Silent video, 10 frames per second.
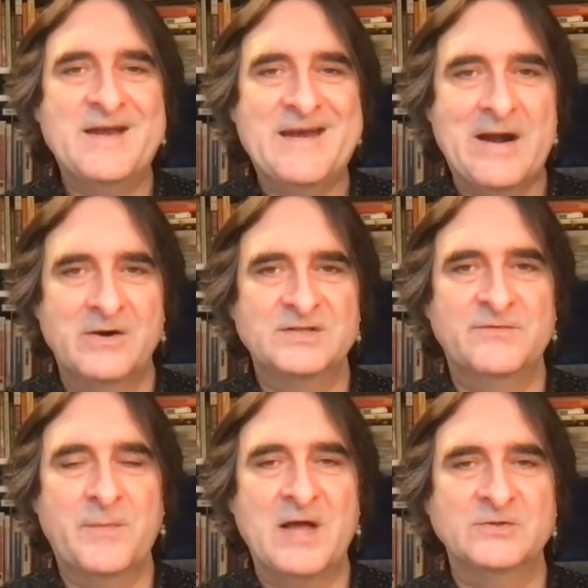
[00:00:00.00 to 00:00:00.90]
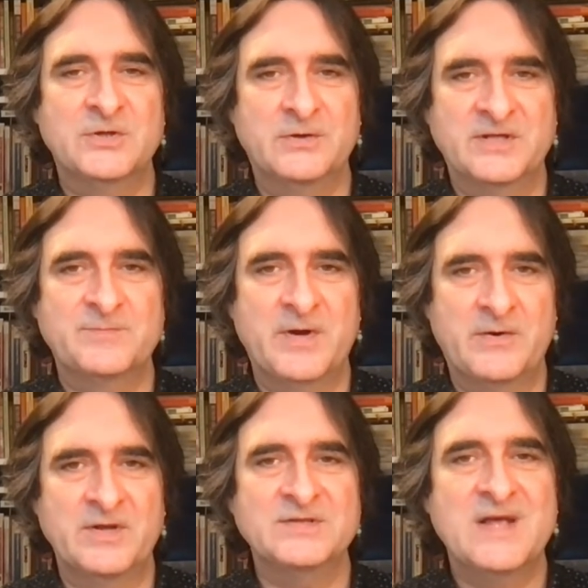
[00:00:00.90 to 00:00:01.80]
narrative about her
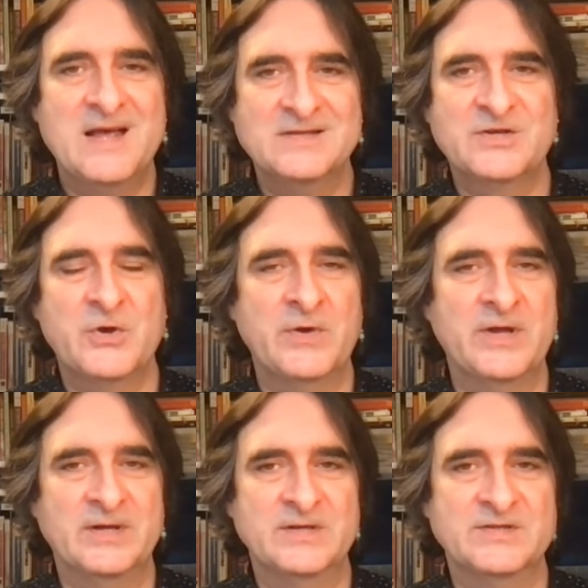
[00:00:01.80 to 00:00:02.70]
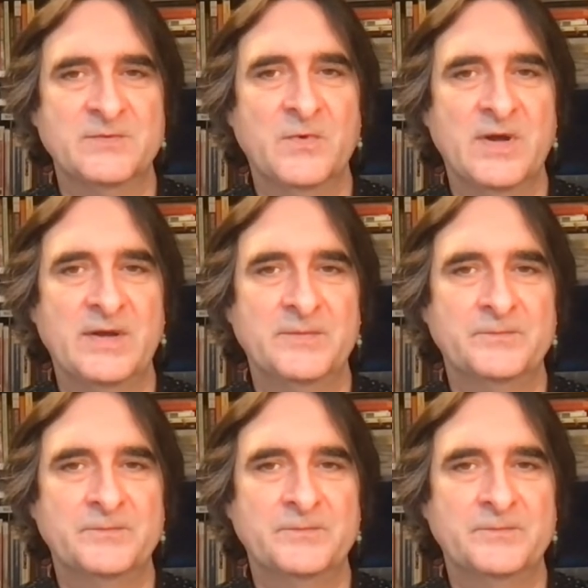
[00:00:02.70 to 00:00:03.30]
experience has cohered in some way.